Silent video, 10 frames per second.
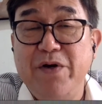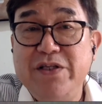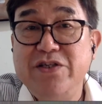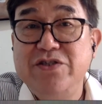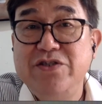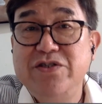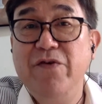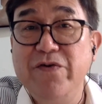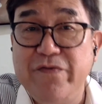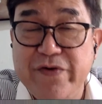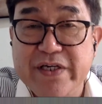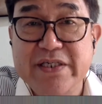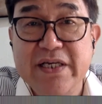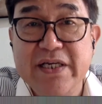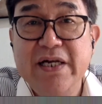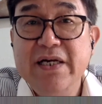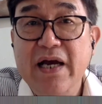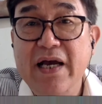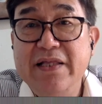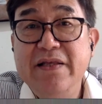politicians, vote first.
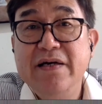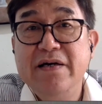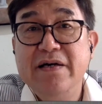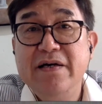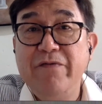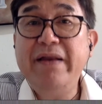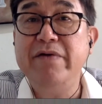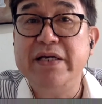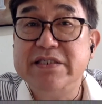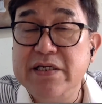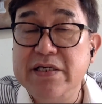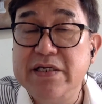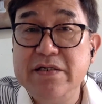And for fundraising,